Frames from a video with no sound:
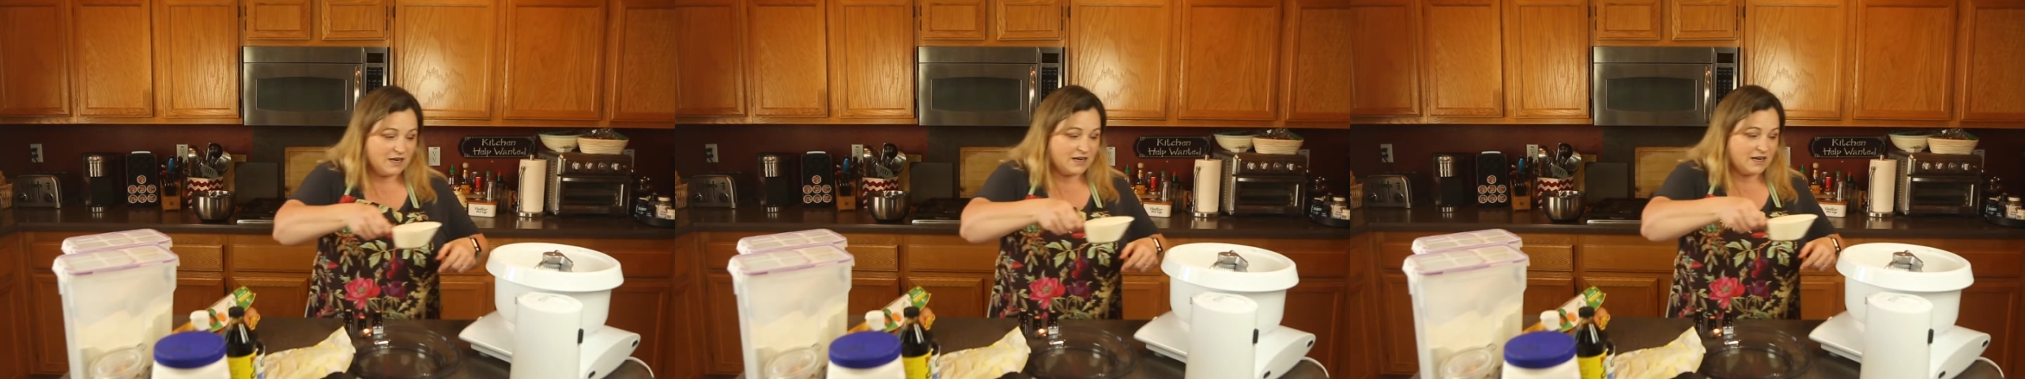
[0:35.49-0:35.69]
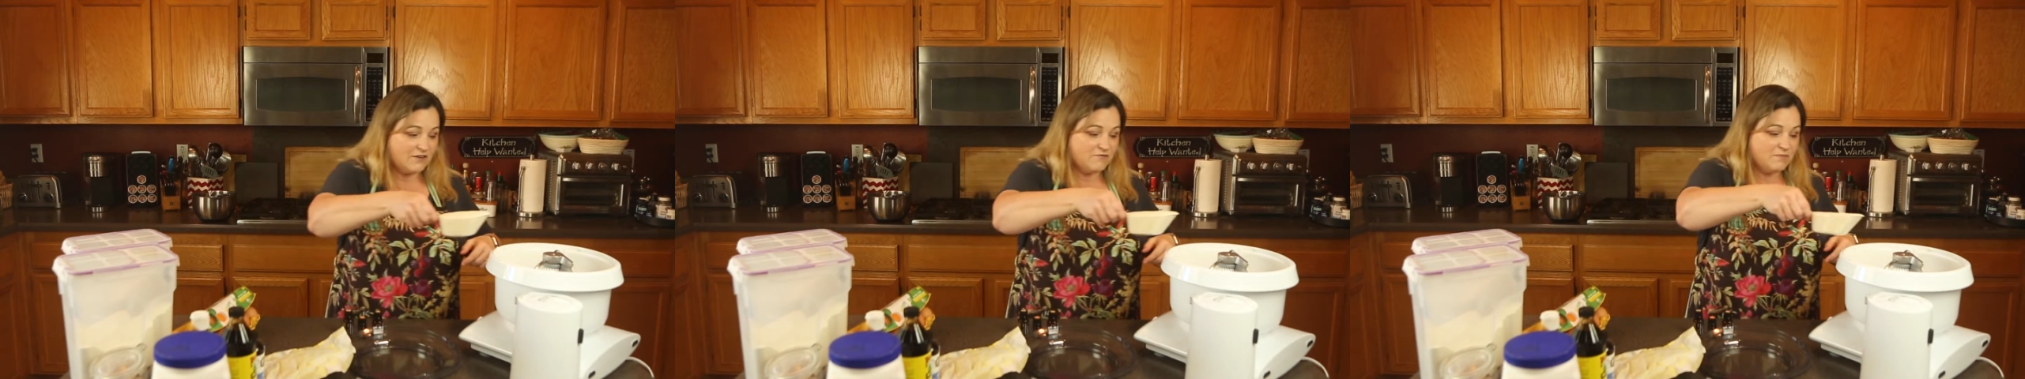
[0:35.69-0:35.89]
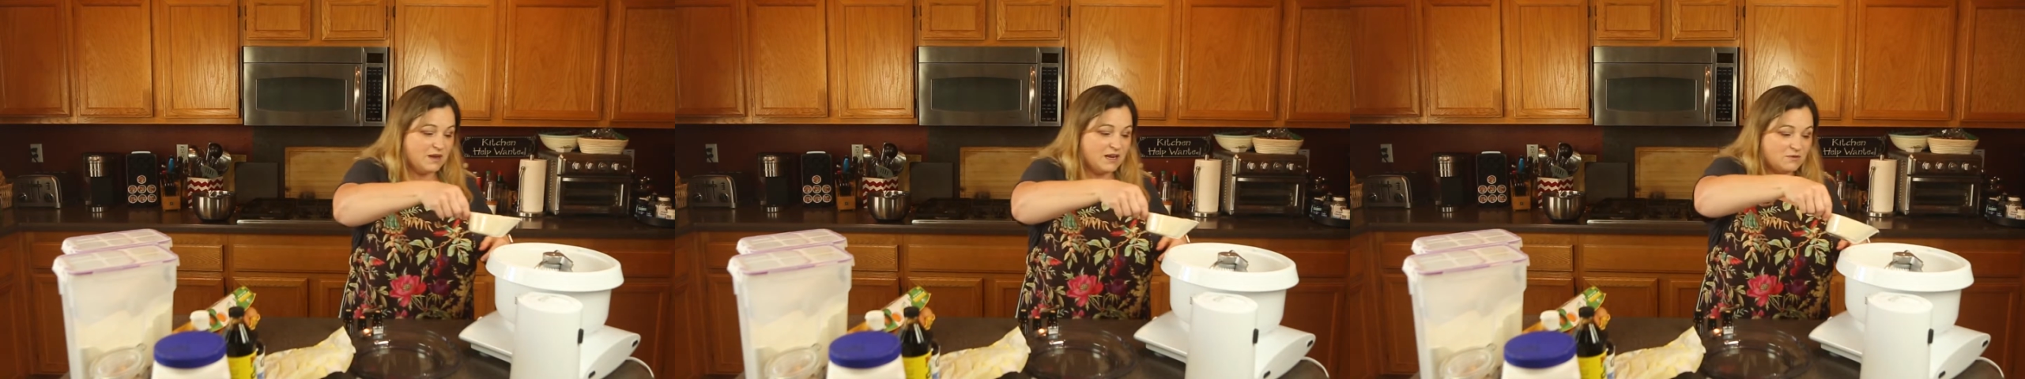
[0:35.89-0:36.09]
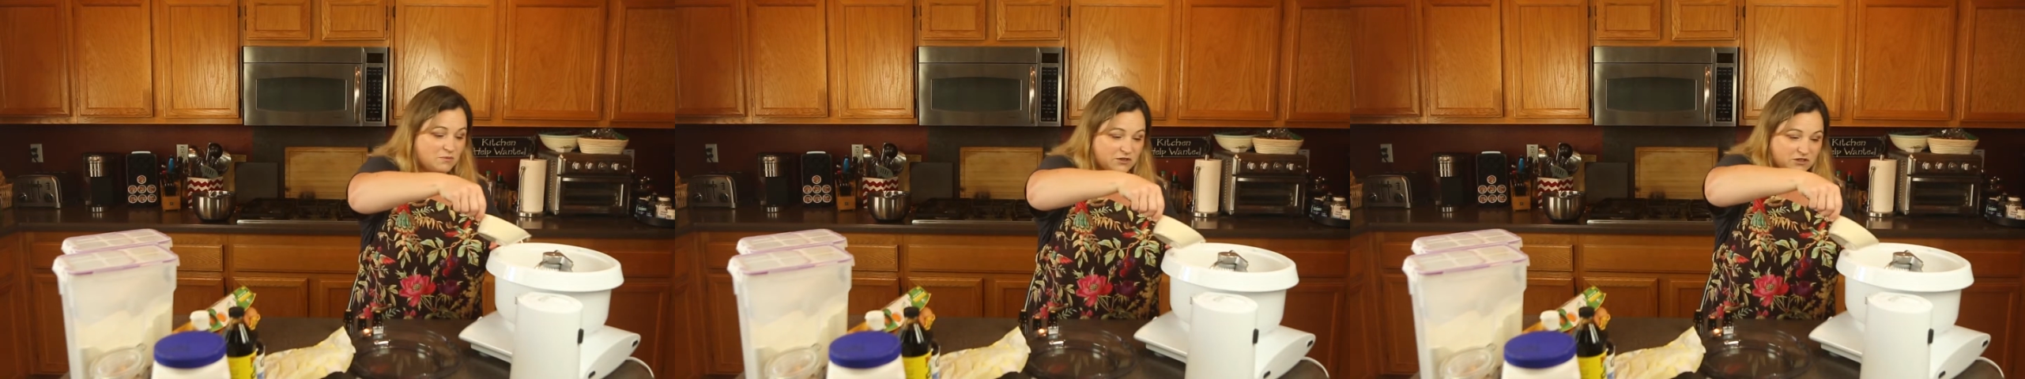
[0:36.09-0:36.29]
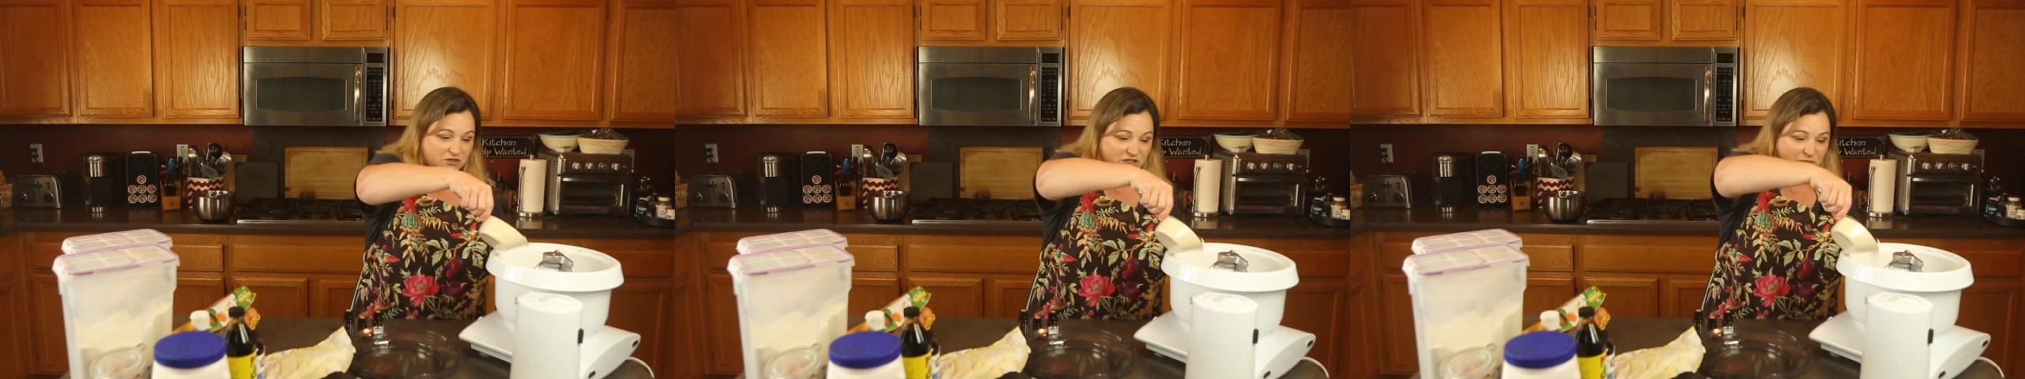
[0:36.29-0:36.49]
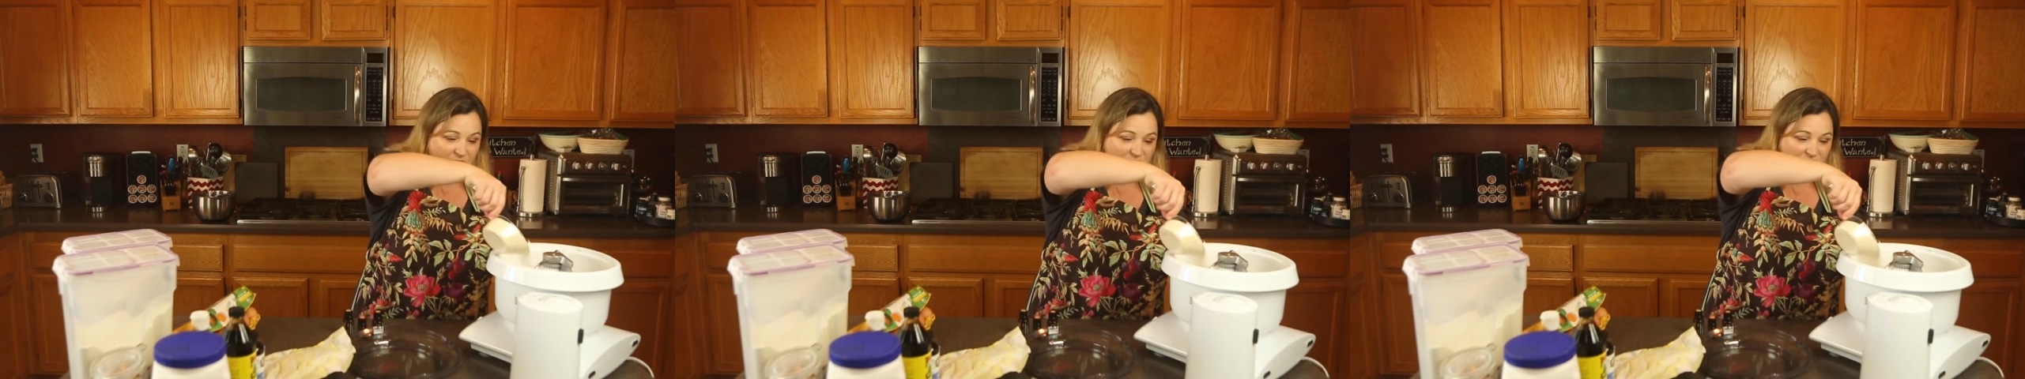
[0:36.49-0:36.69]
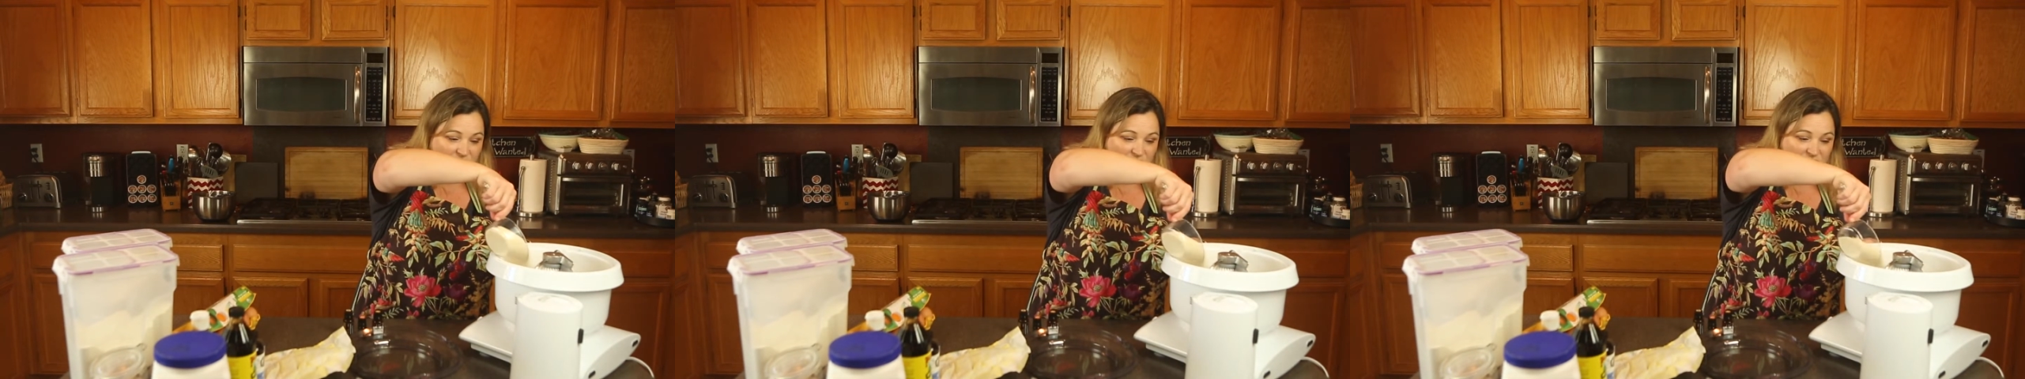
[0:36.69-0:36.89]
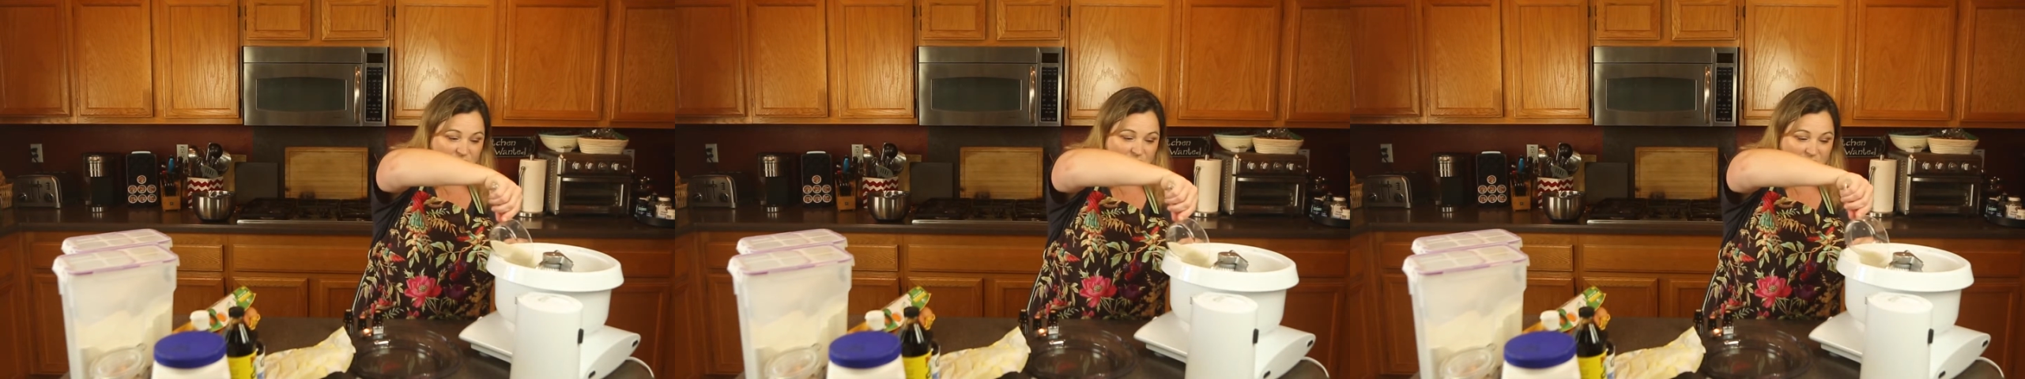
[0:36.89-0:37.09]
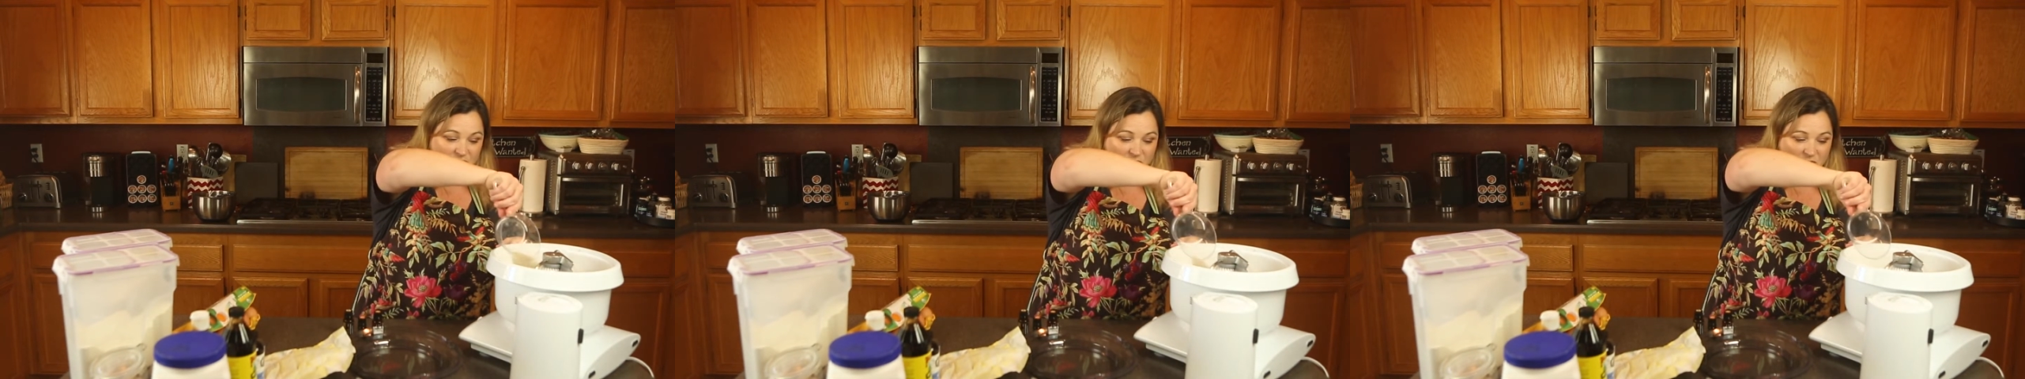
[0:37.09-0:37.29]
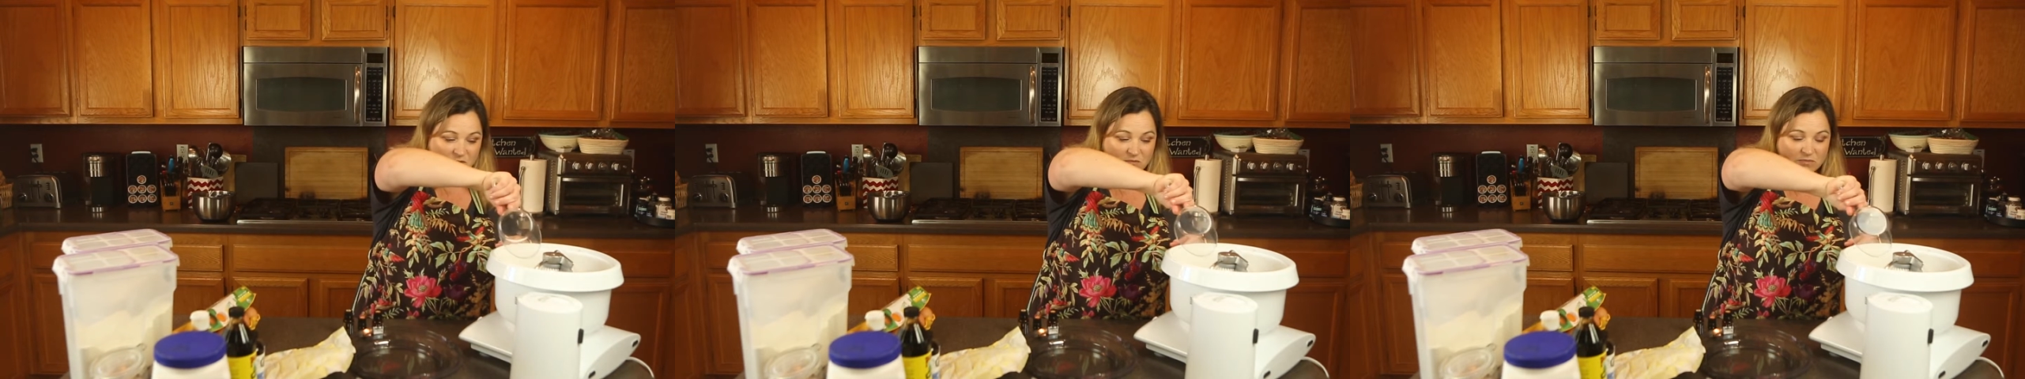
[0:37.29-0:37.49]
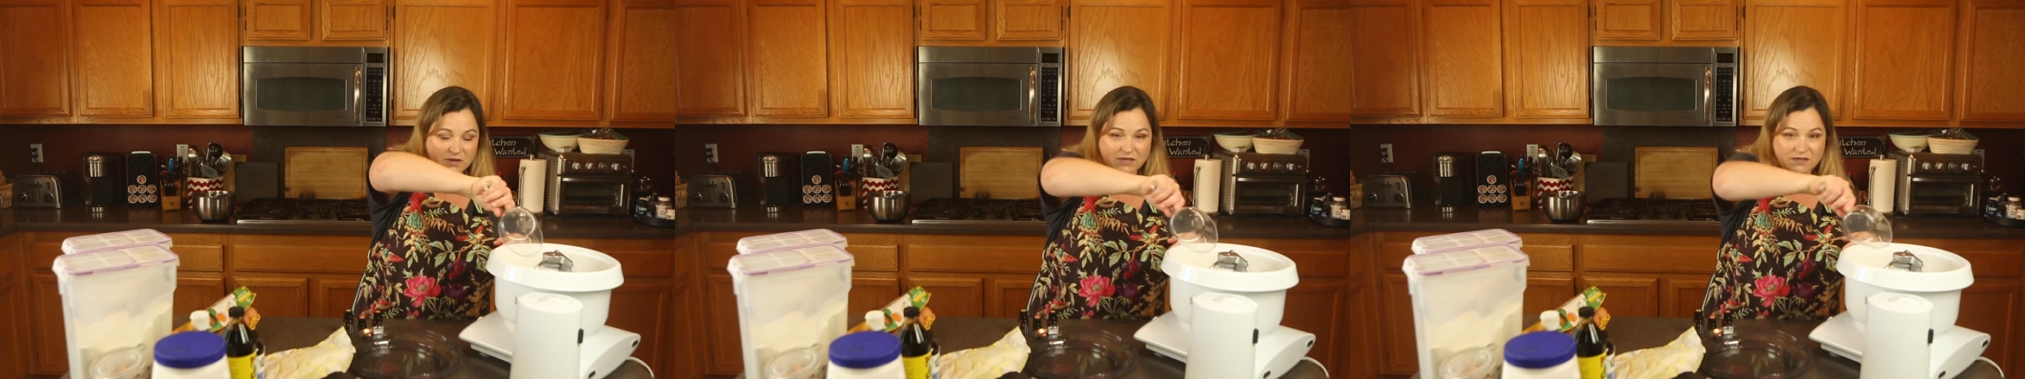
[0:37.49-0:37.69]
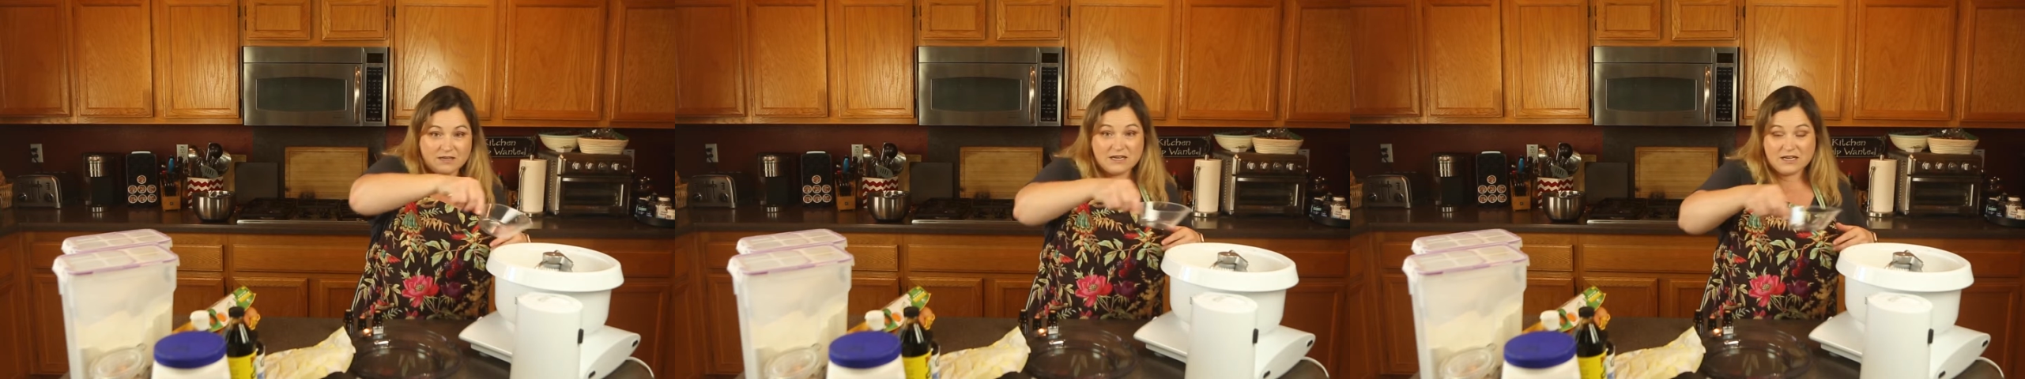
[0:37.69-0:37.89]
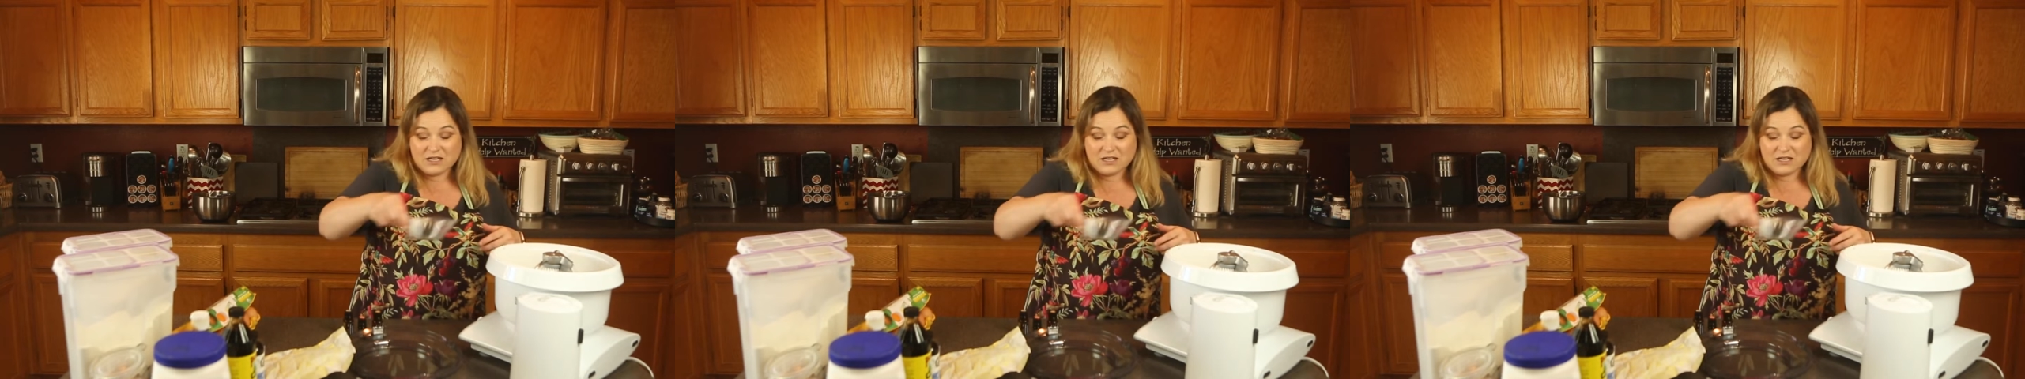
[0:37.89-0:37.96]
and I've made winter spice doughs before, but